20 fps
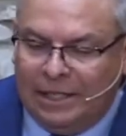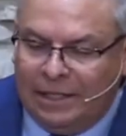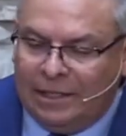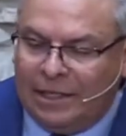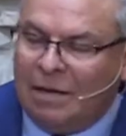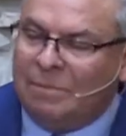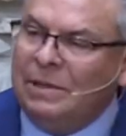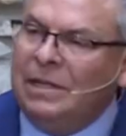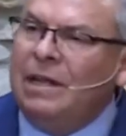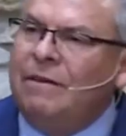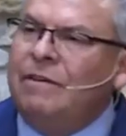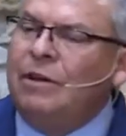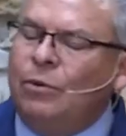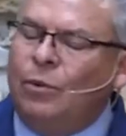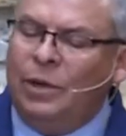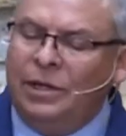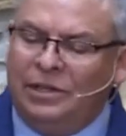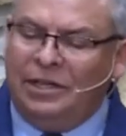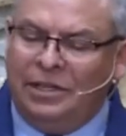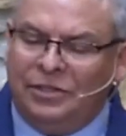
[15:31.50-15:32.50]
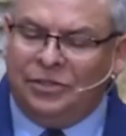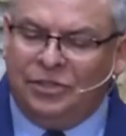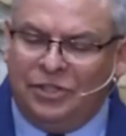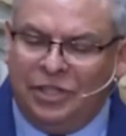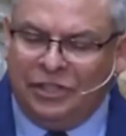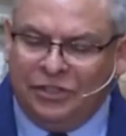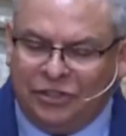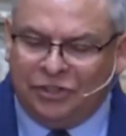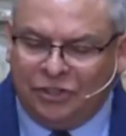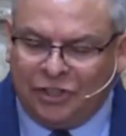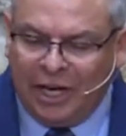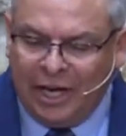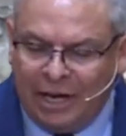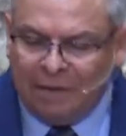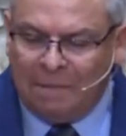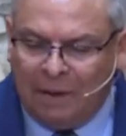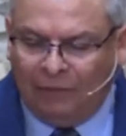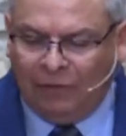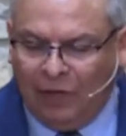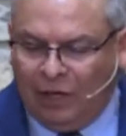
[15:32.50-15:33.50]
Now, beloved, what does this say
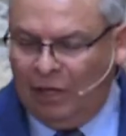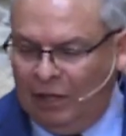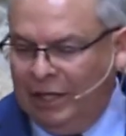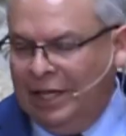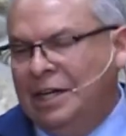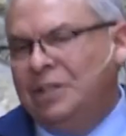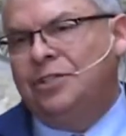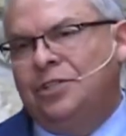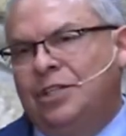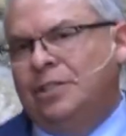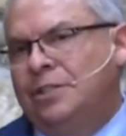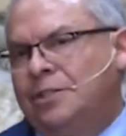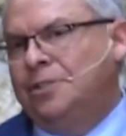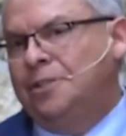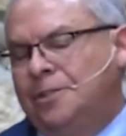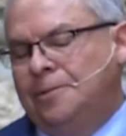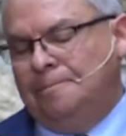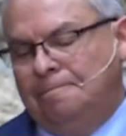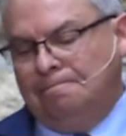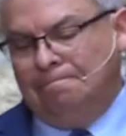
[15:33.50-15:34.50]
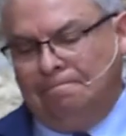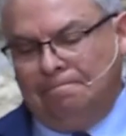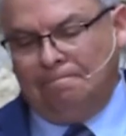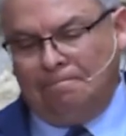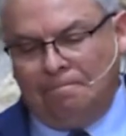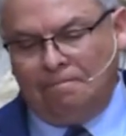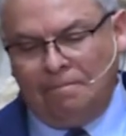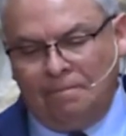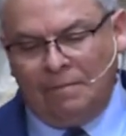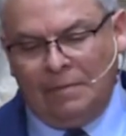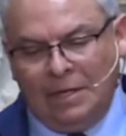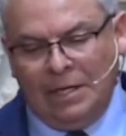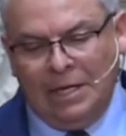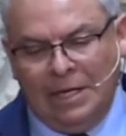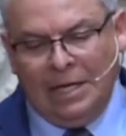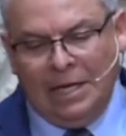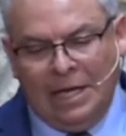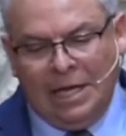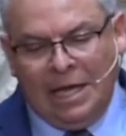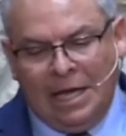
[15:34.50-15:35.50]
about the Galatians?
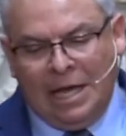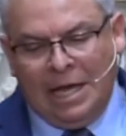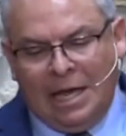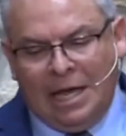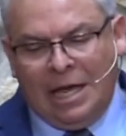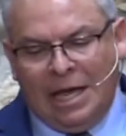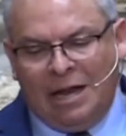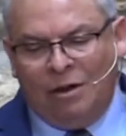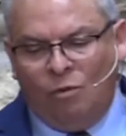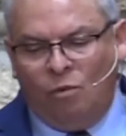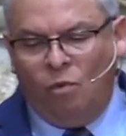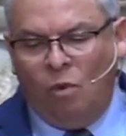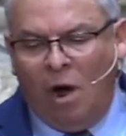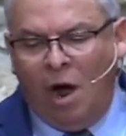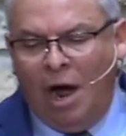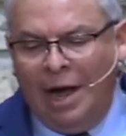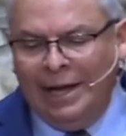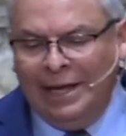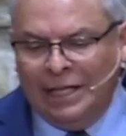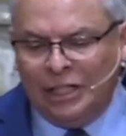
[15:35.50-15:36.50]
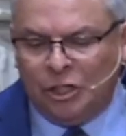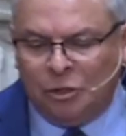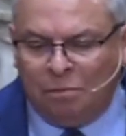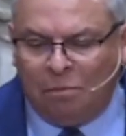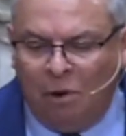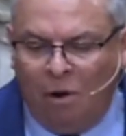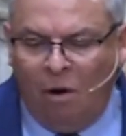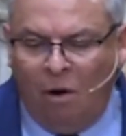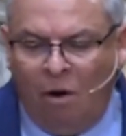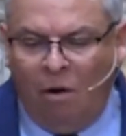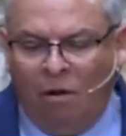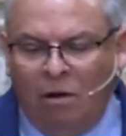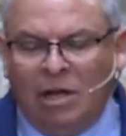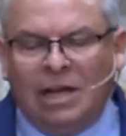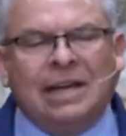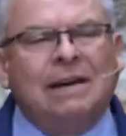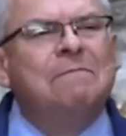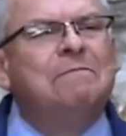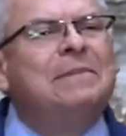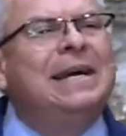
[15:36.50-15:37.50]
And why is Paul
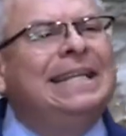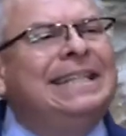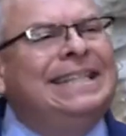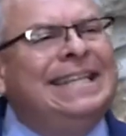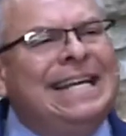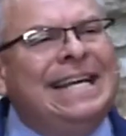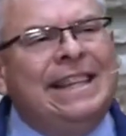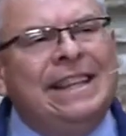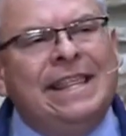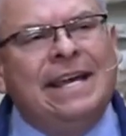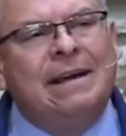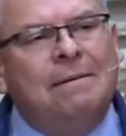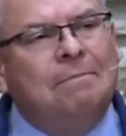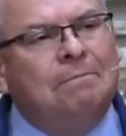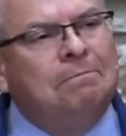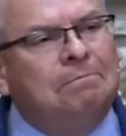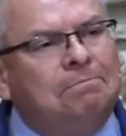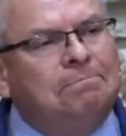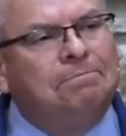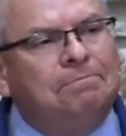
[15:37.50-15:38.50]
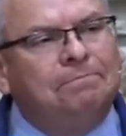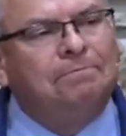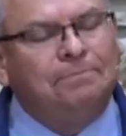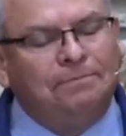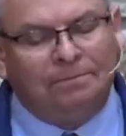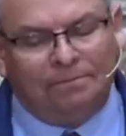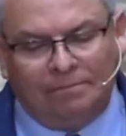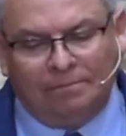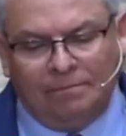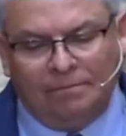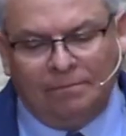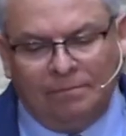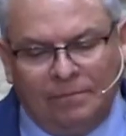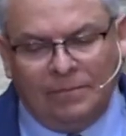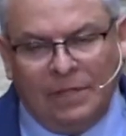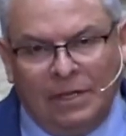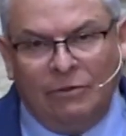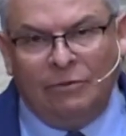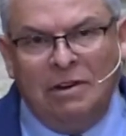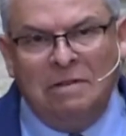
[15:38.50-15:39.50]
commending them,
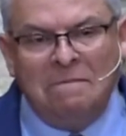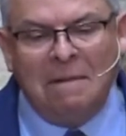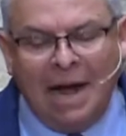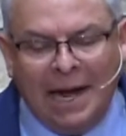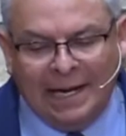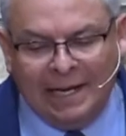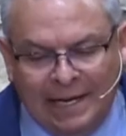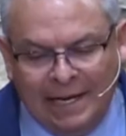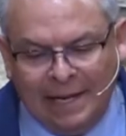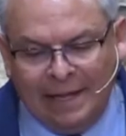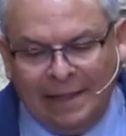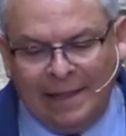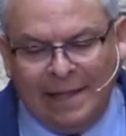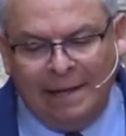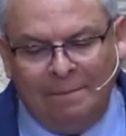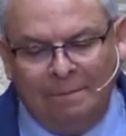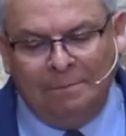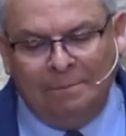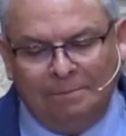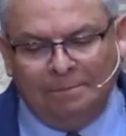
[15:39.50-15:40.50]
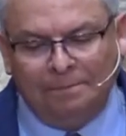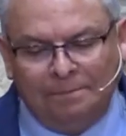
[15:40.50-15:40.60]
reminding them?